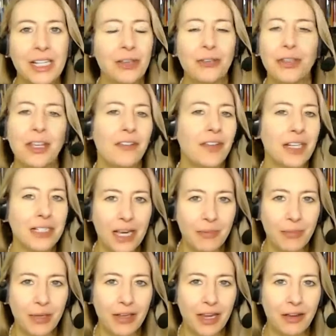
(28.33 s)
You think of any
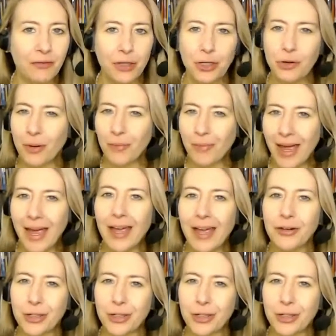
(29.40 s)
time in life when you were mad